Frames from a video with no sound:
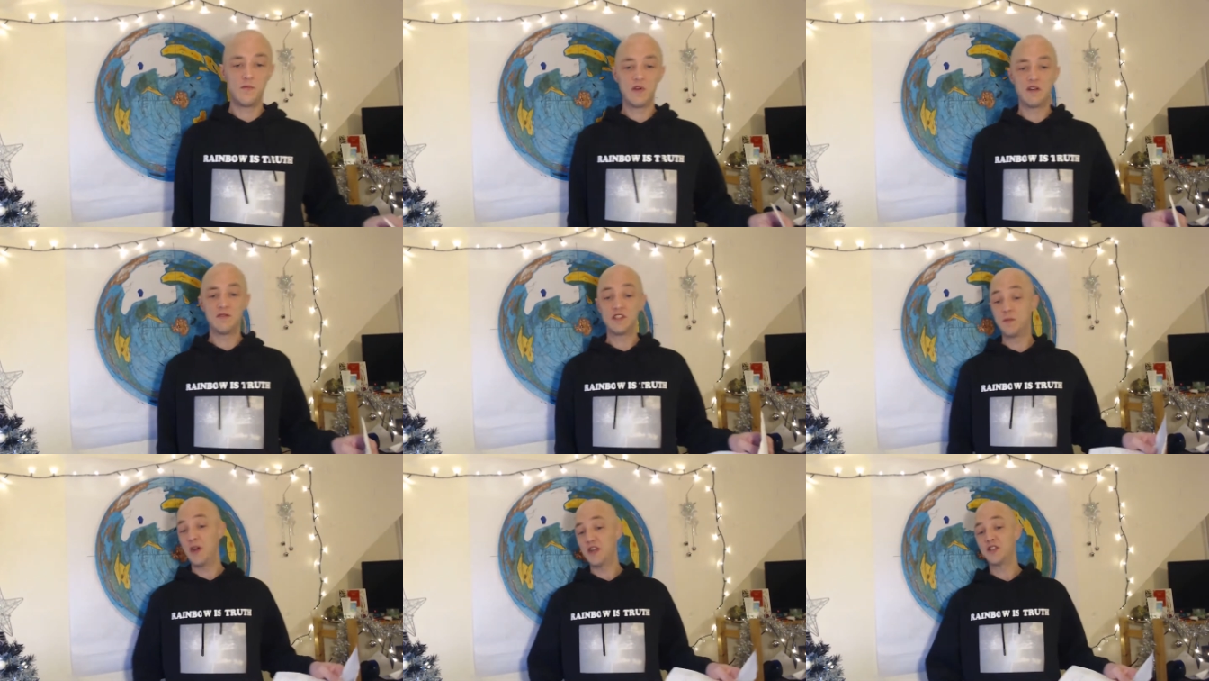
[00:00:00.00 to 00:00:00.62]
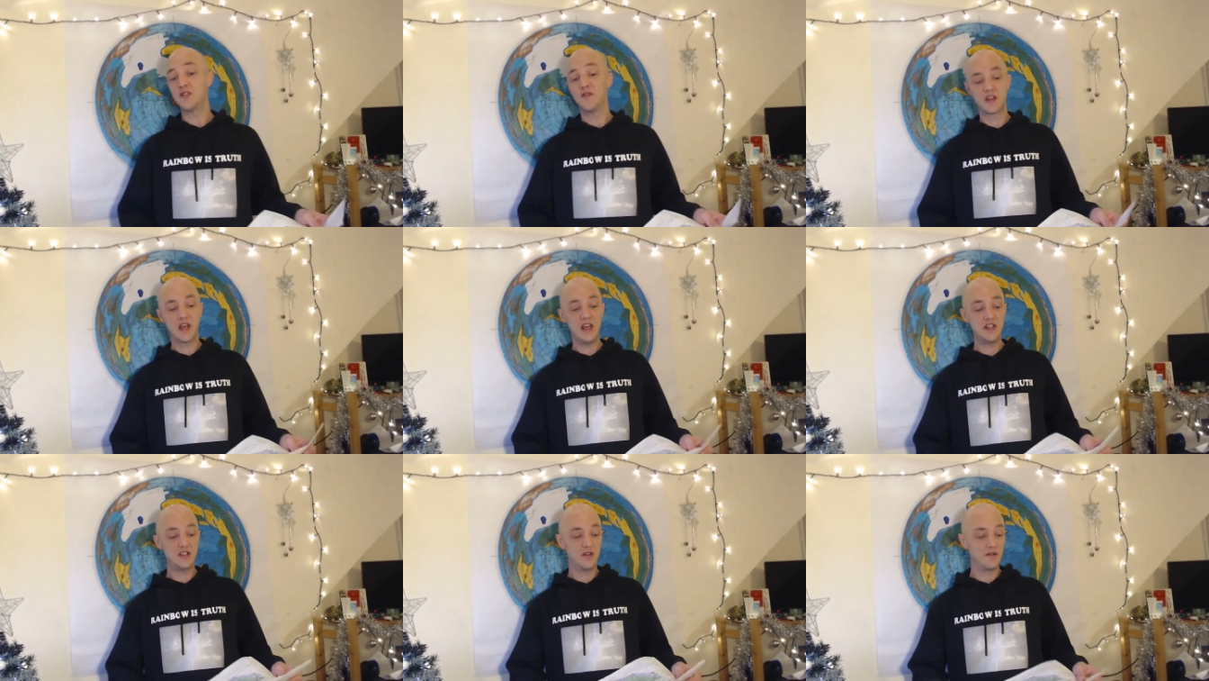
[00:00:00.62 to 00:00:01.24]
Obviously,
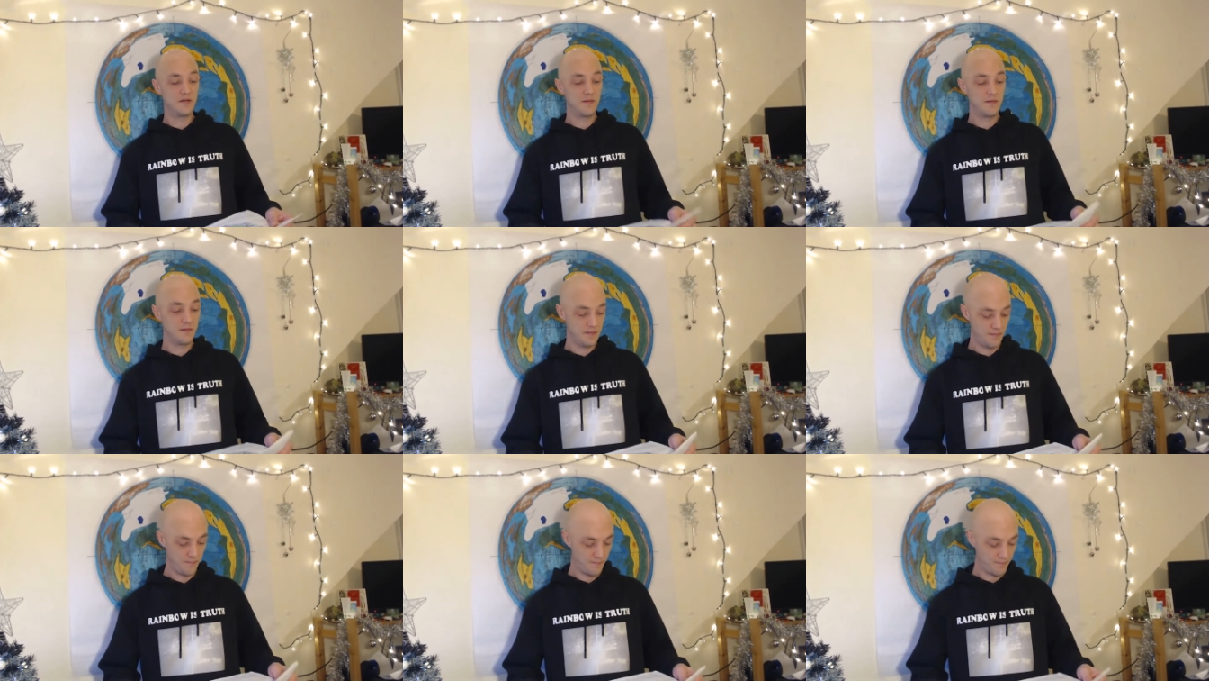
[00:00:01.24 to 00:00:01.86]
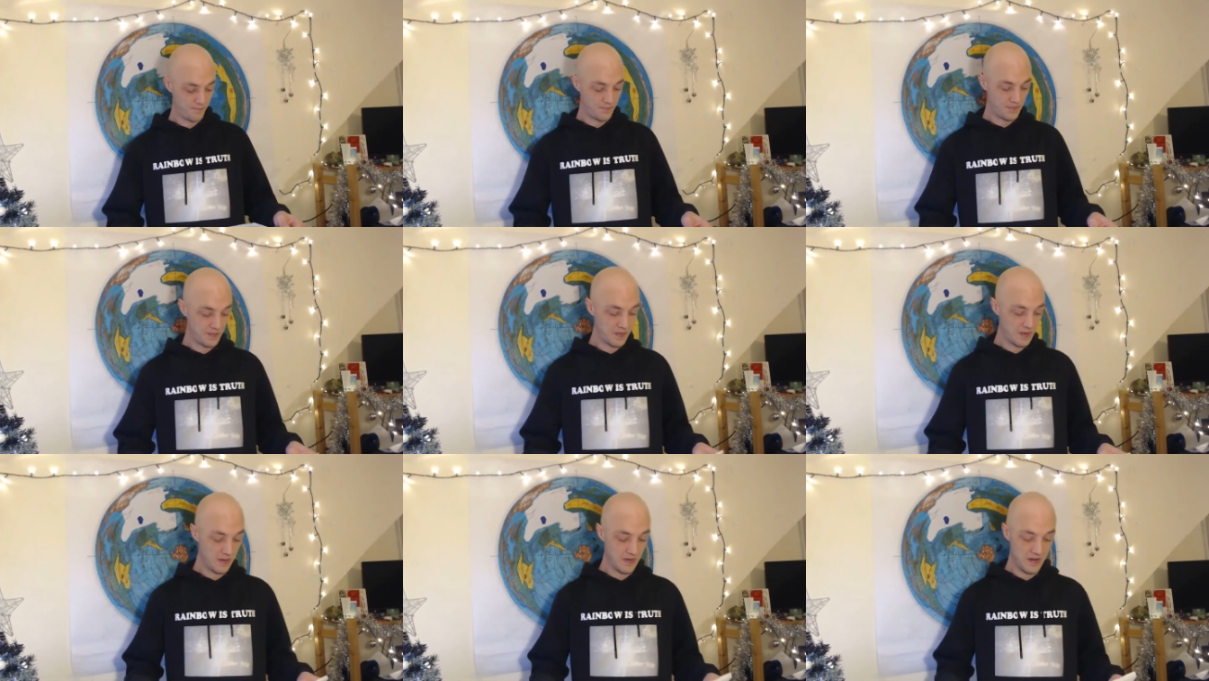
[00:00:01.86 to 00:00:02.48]
petrification.
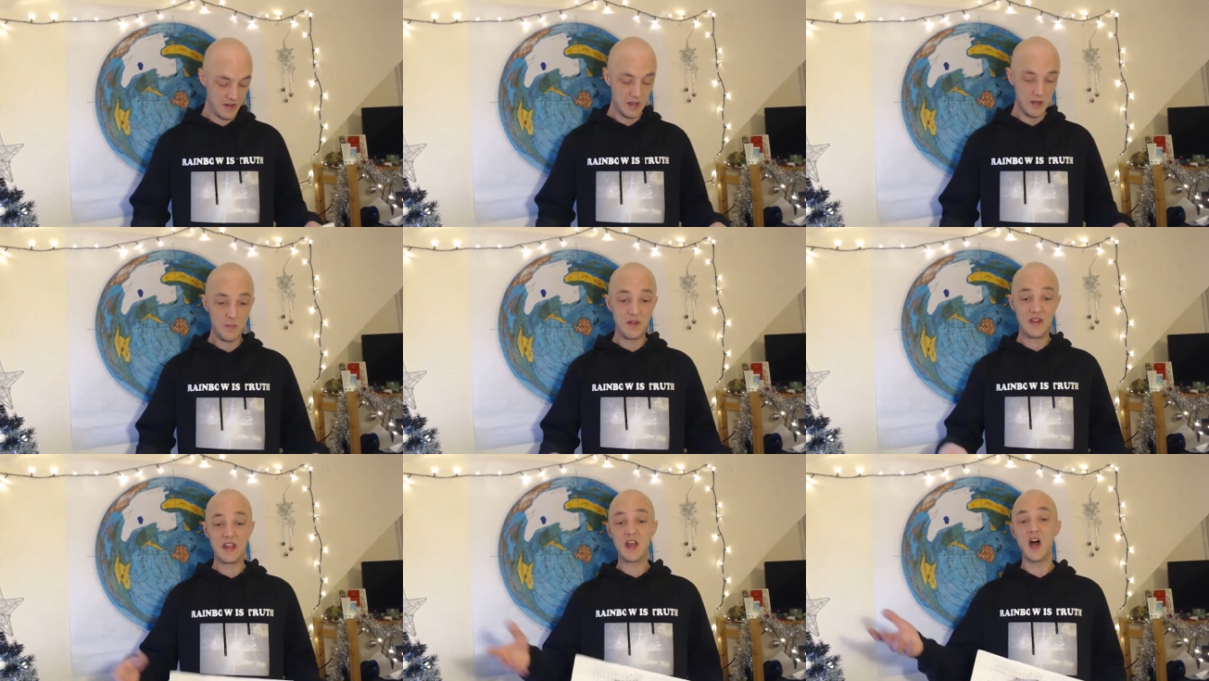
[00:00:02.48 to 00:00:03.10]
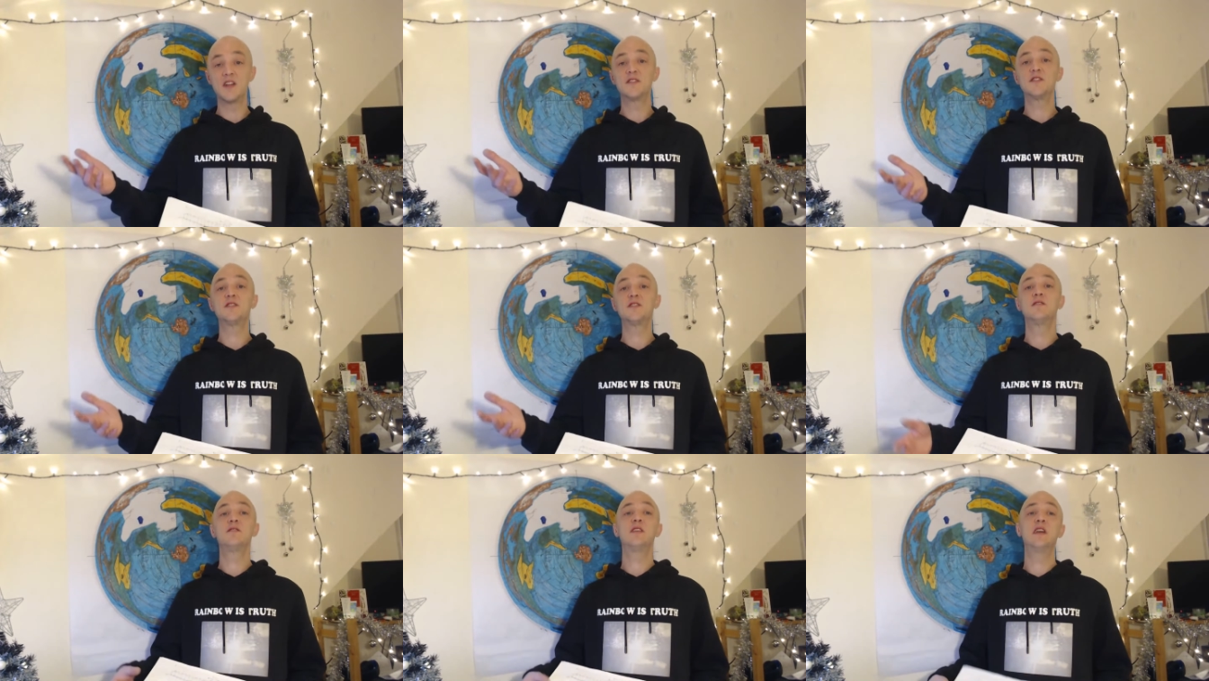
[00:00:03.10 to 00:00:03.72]
But the
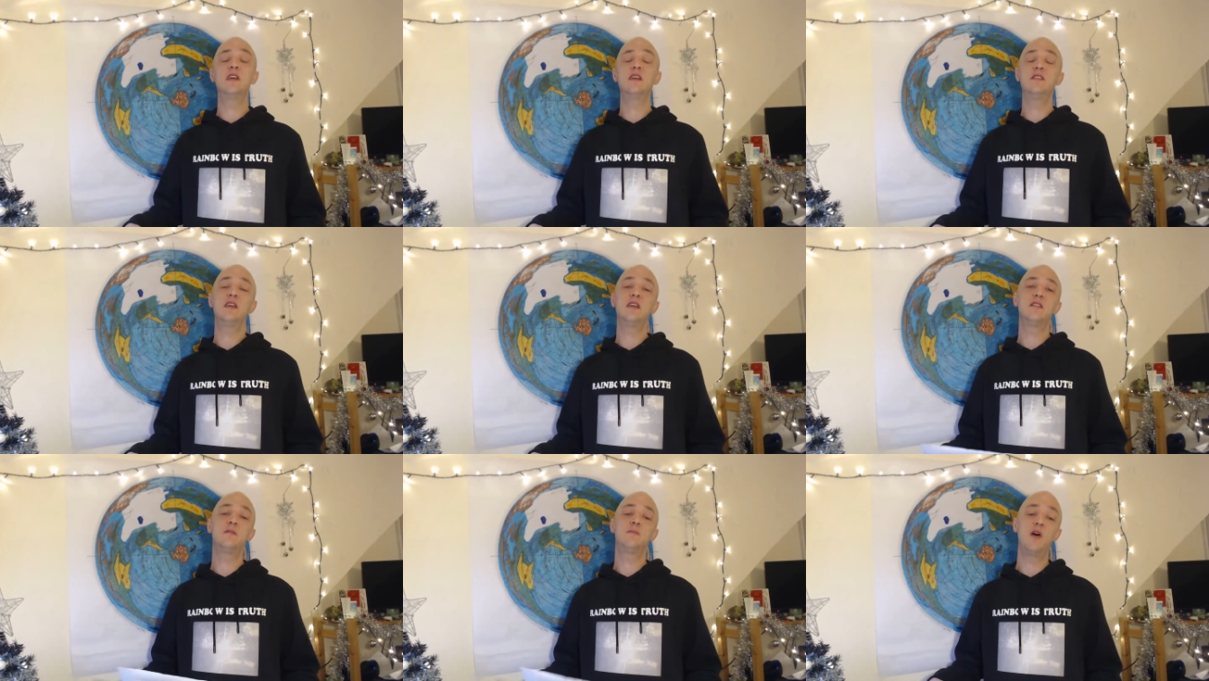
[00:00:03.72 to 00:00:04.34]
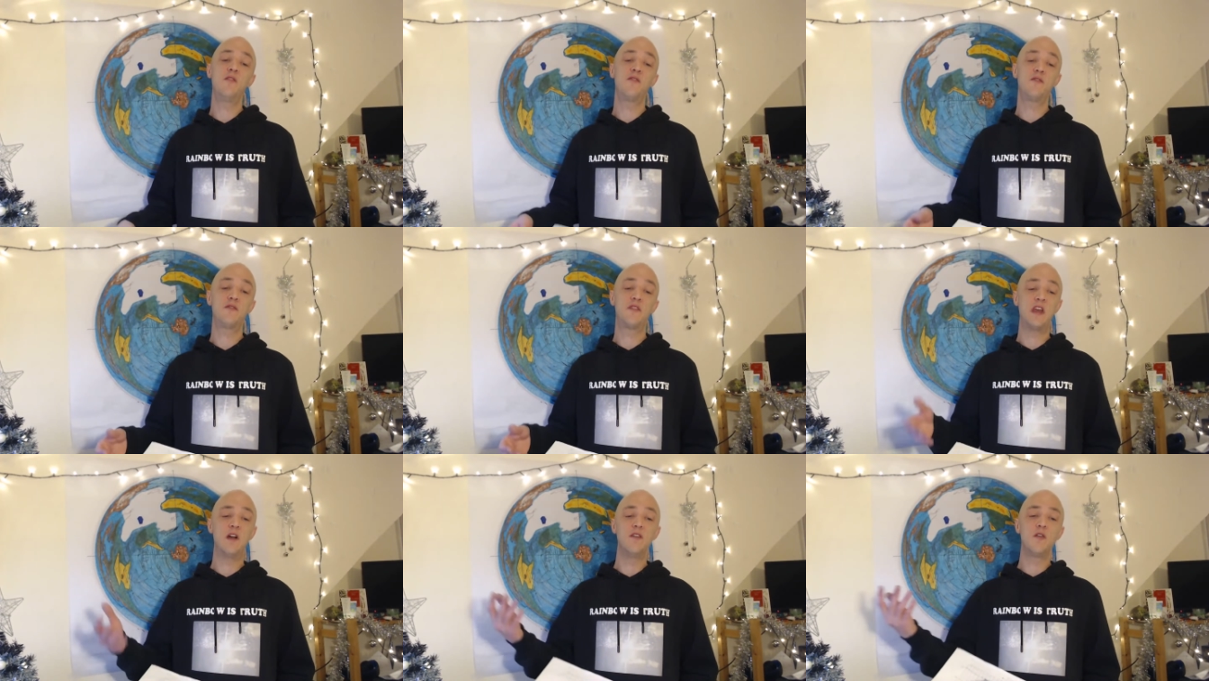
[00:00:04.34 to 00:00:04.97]
gods, the both
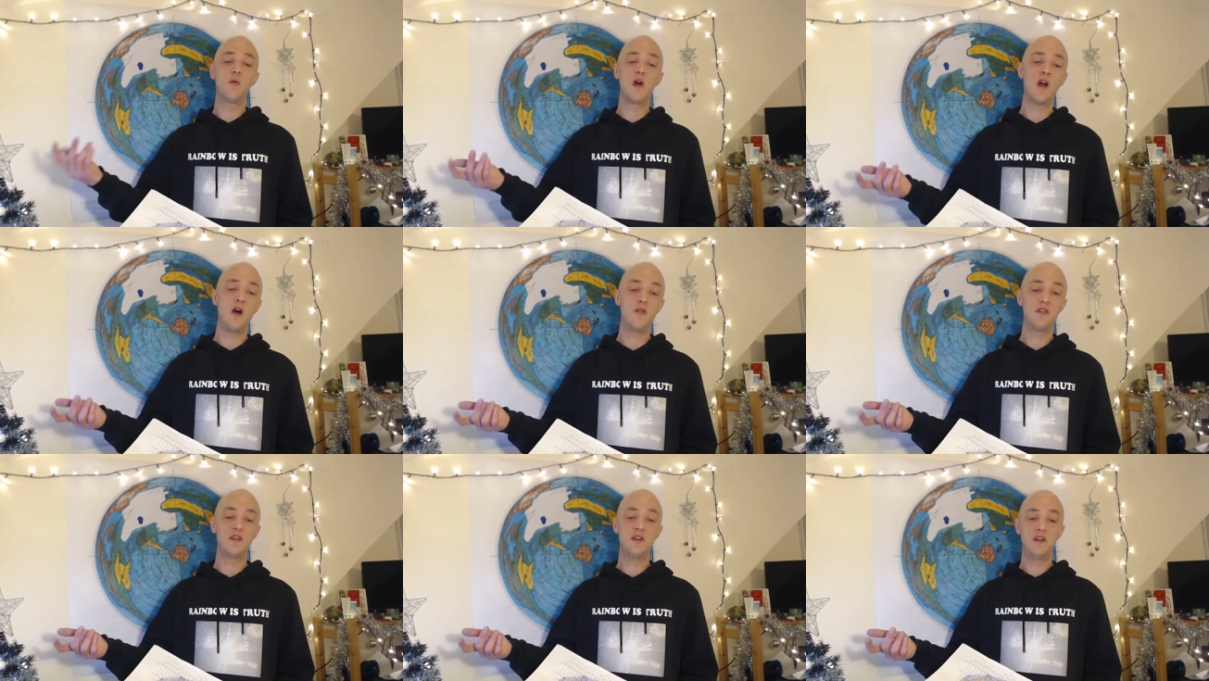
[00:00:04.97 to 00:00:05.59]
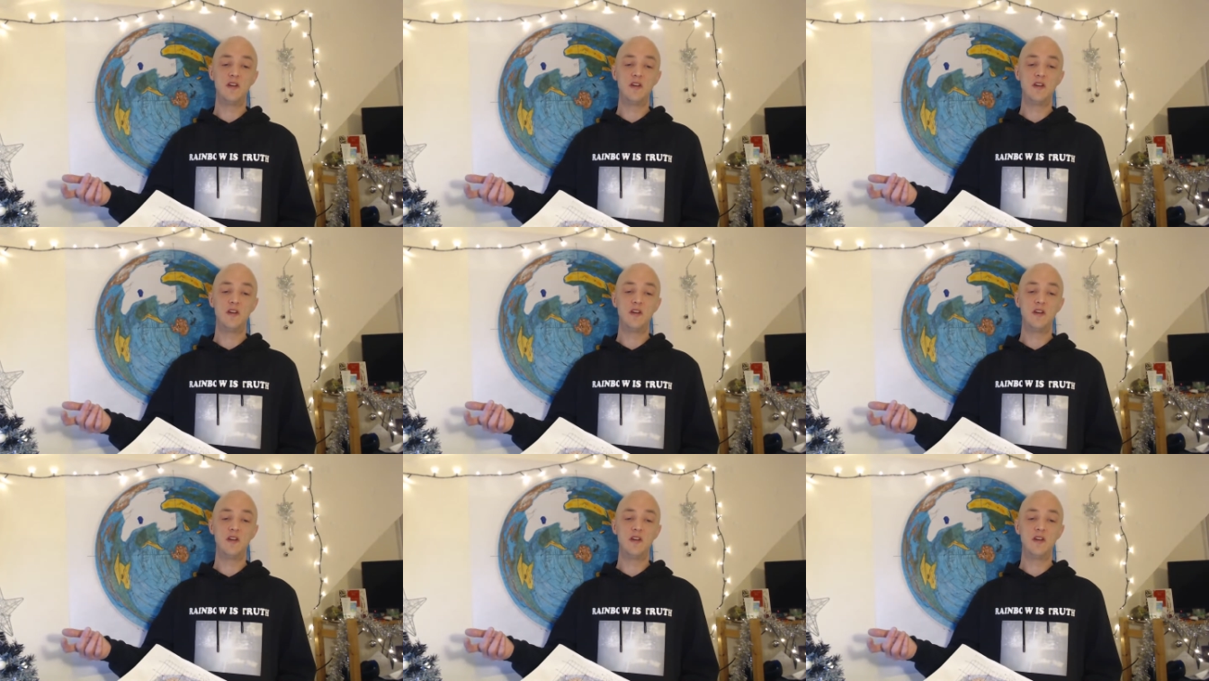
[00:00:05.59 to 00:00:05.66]
the underworld,